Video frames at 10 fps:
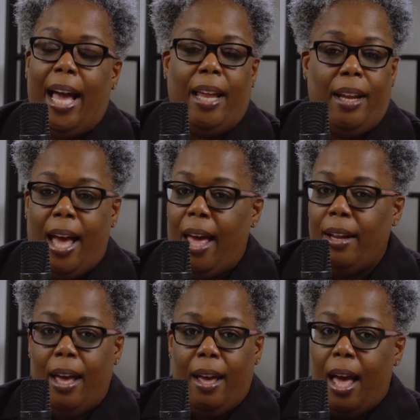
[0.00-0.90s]
I
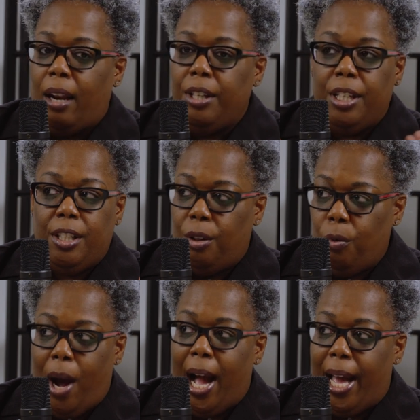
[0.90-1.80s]
don't need to know the
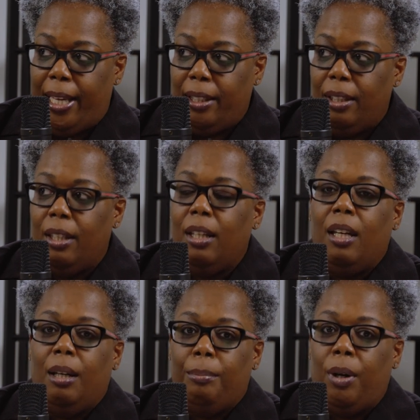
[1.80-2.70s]
why,
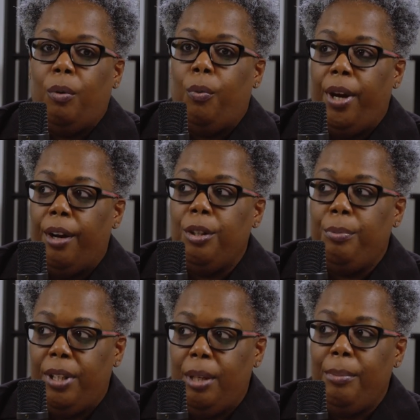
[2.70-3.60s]
but where are you
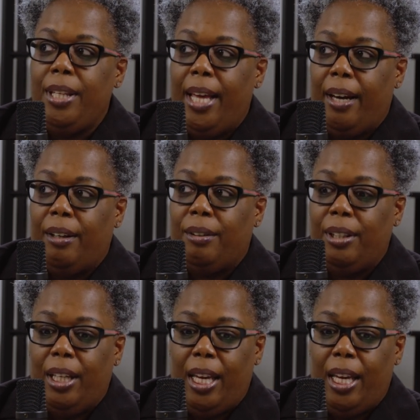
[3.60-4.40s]
putting me now?